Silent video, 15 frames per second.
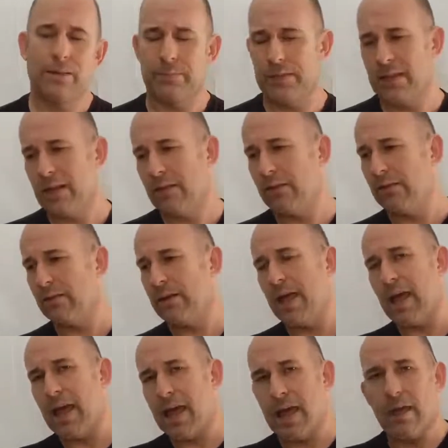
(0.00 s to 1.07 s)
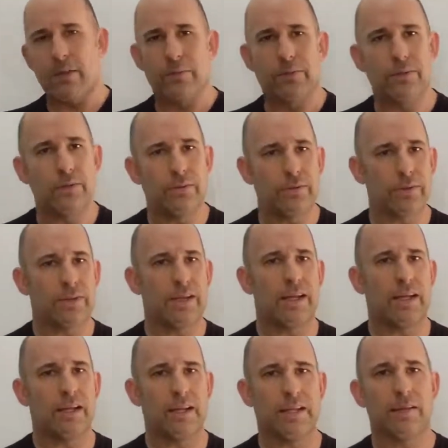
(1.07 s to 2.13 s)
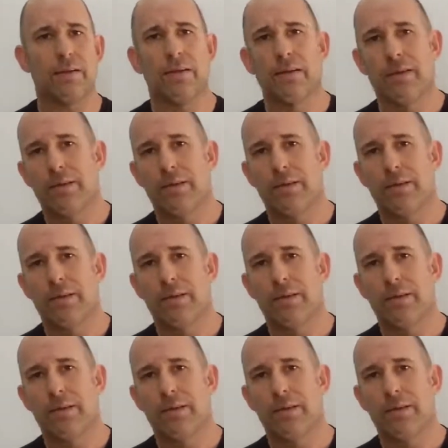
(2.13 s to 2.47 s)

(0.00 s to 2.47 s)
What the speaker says: And you got to learn how to do the technique,